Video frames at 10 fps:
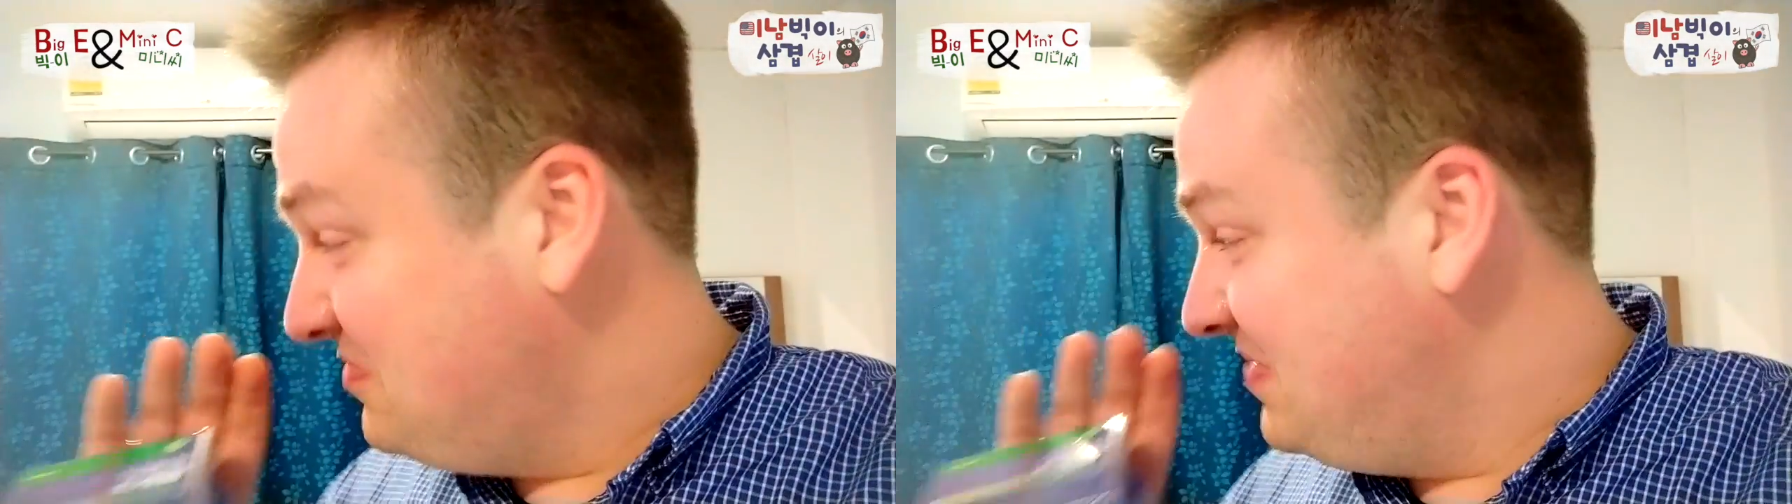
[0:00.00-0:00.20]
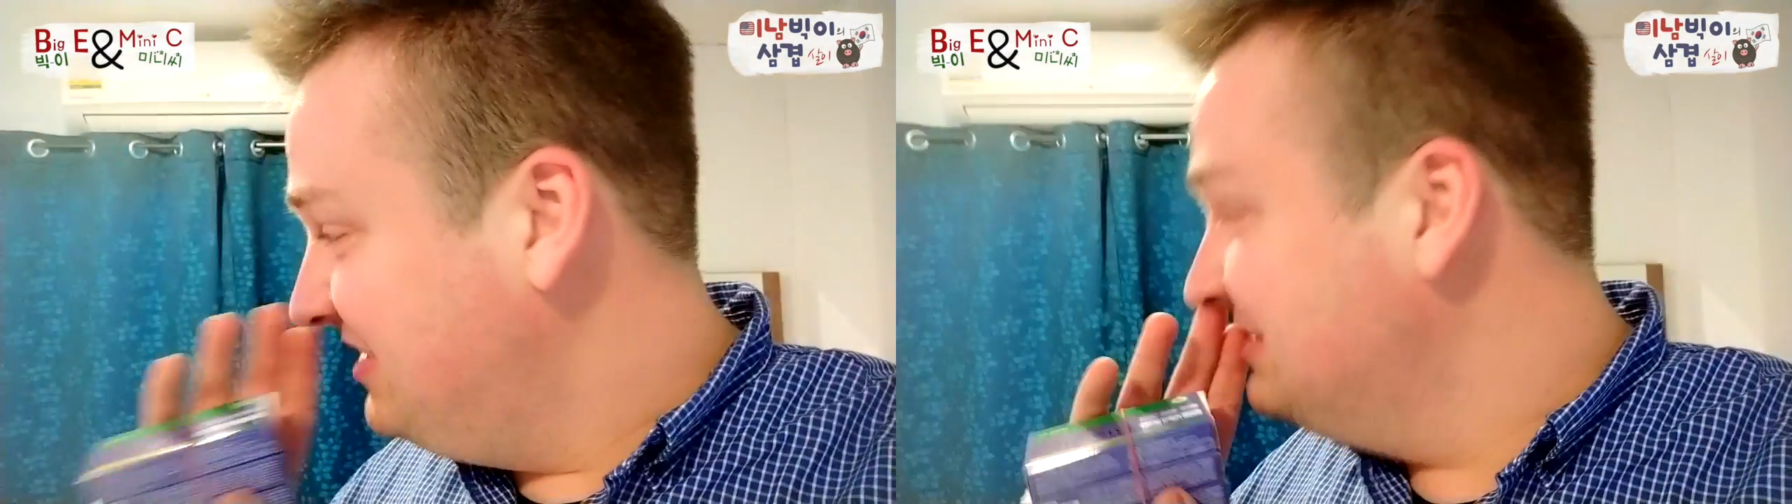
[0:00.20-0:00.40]
Oh
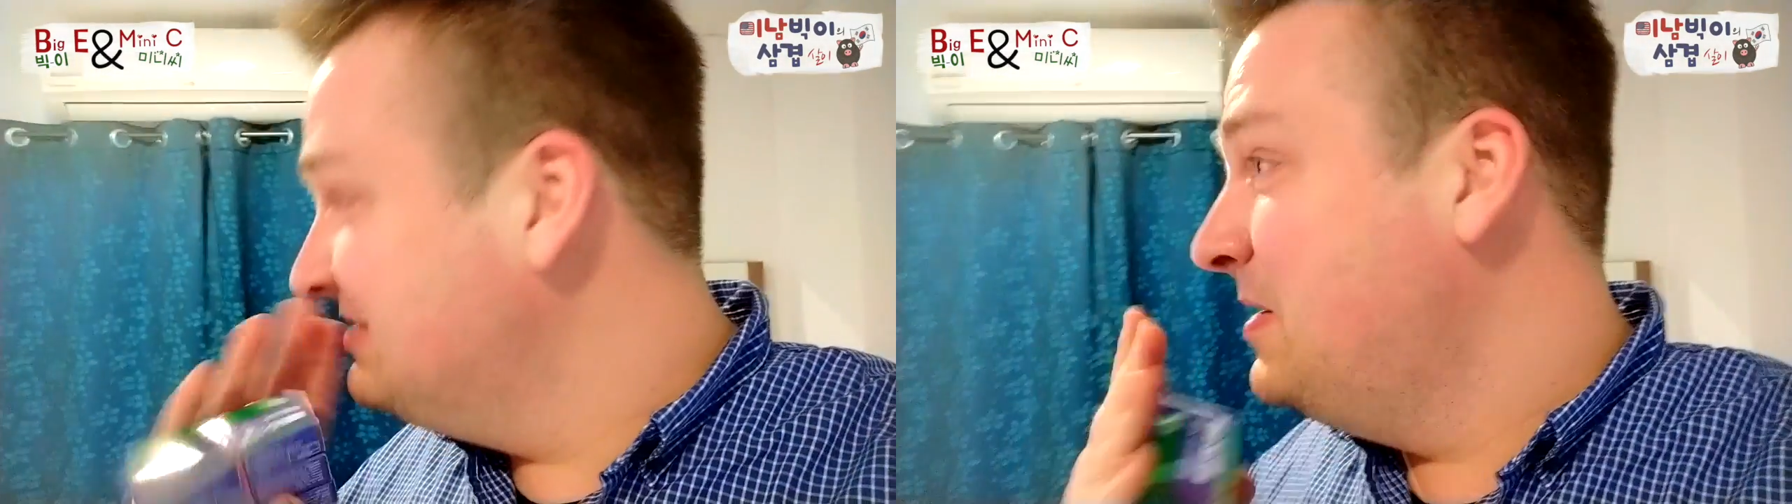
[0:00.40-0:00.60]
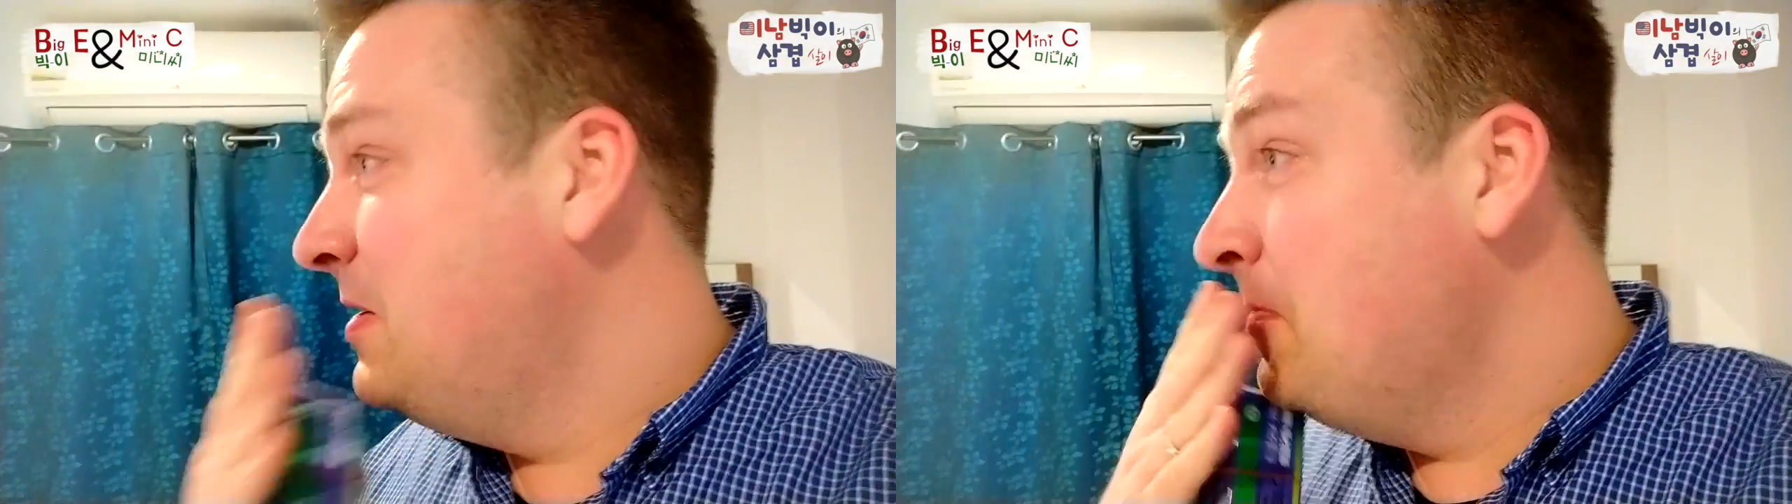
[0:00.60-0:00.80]
my
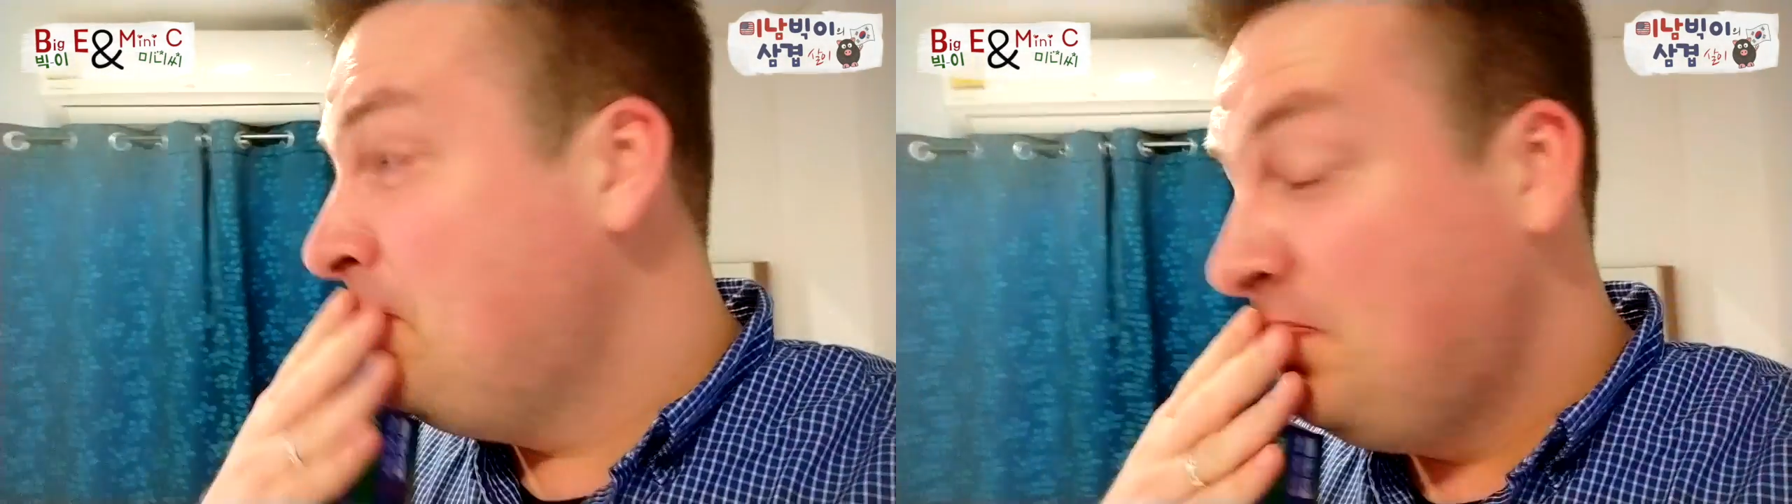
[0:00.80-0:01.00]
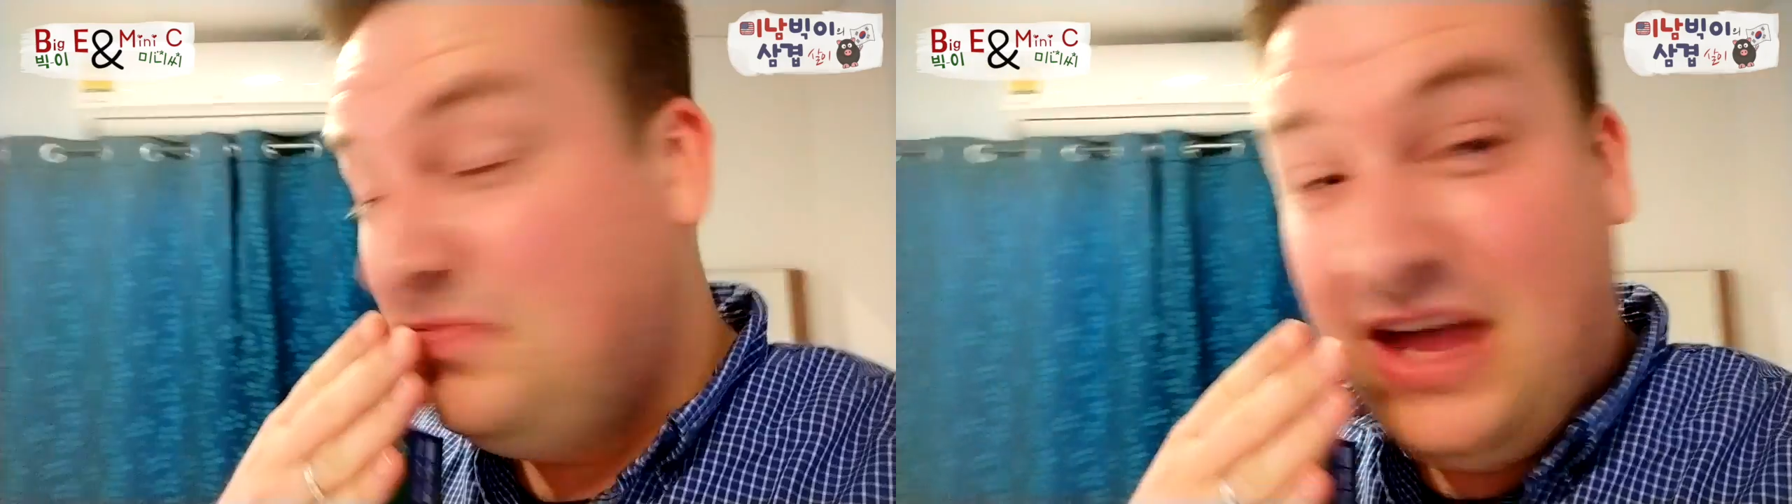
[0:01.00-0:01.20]
goodness.